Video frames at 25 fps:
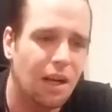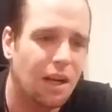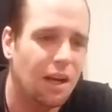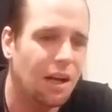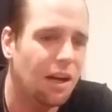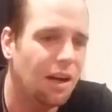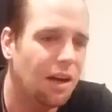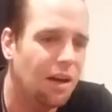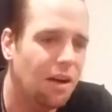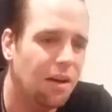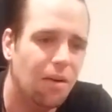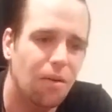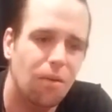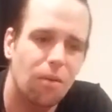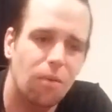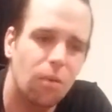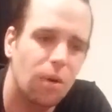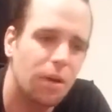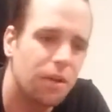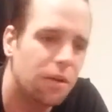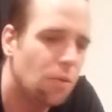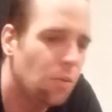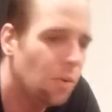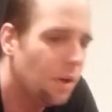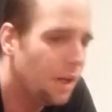Uh,
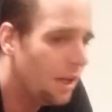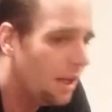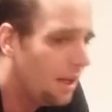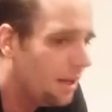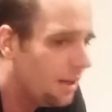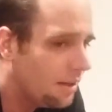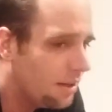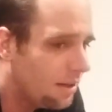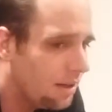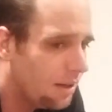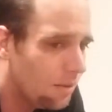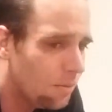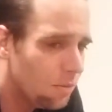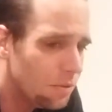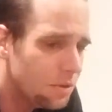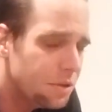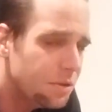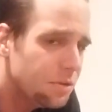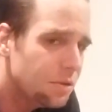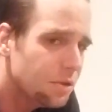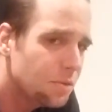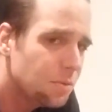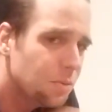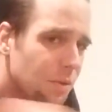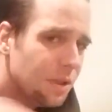what you went ahead and did was
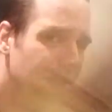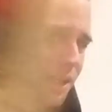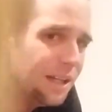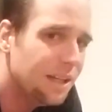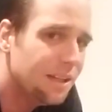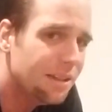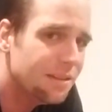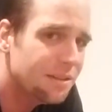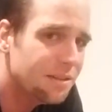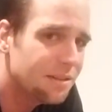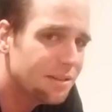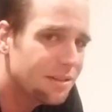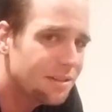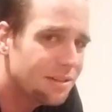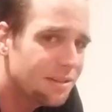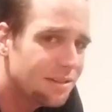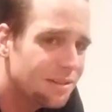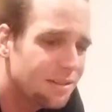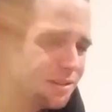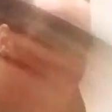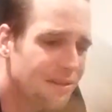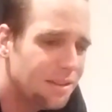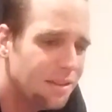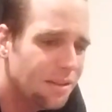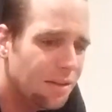you just went ahead and
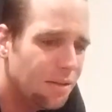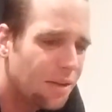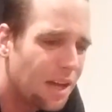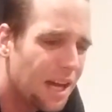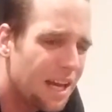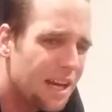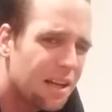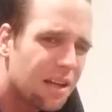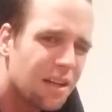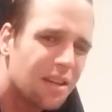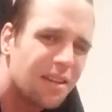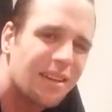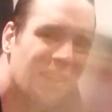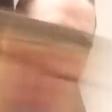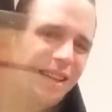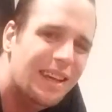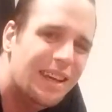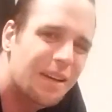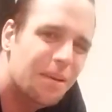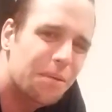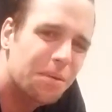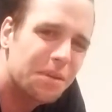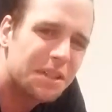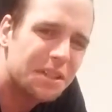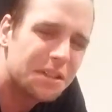just you know kind of
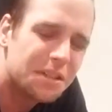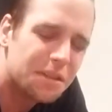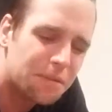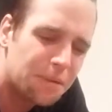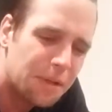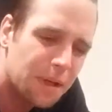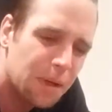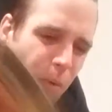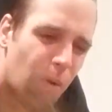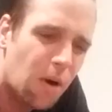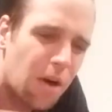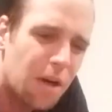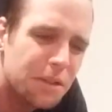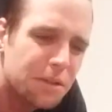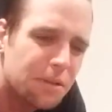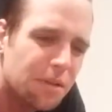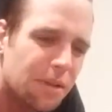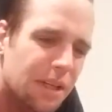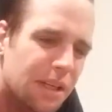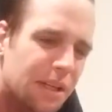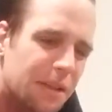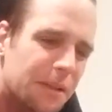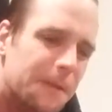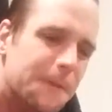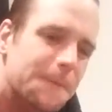with this three of wands
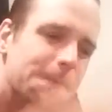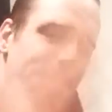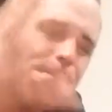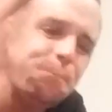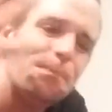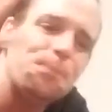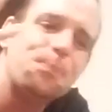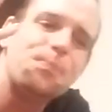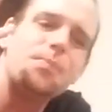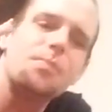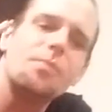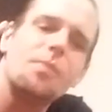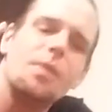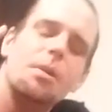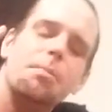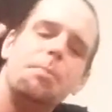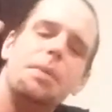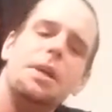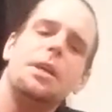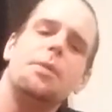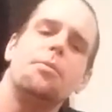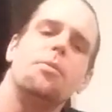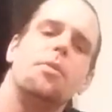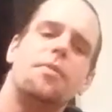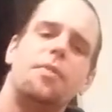right here
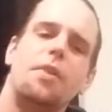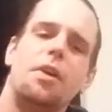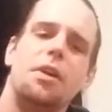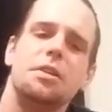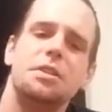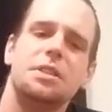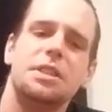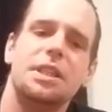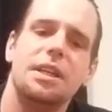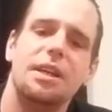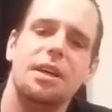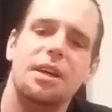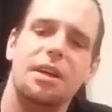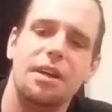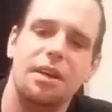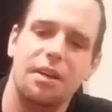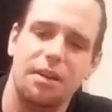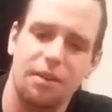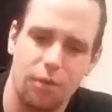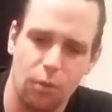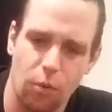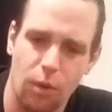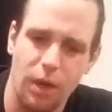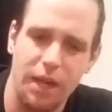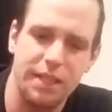being reversed,
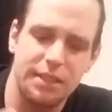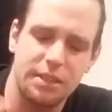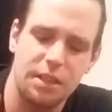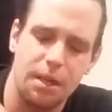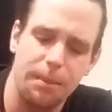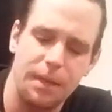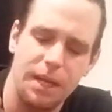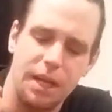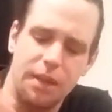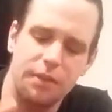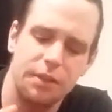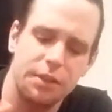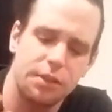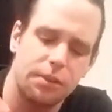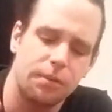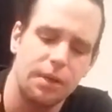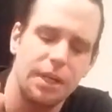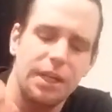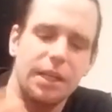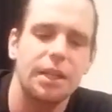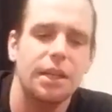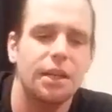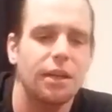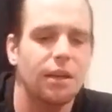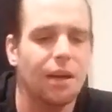uh, the way it's coming out in this
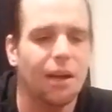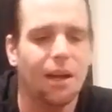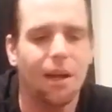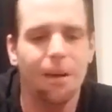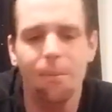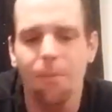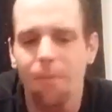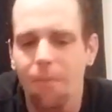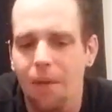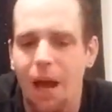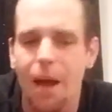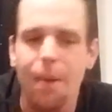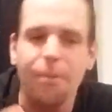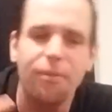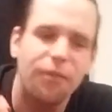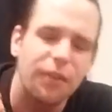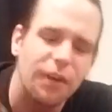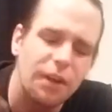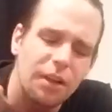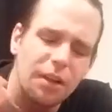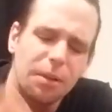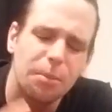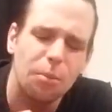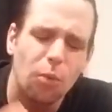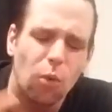reading here, I'm I'm
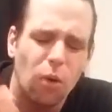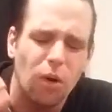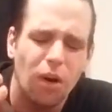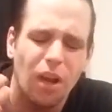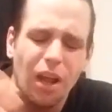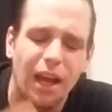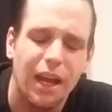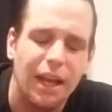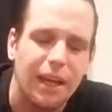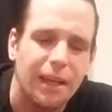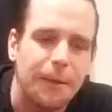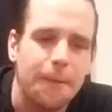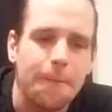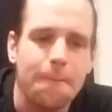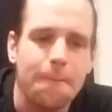feeling more like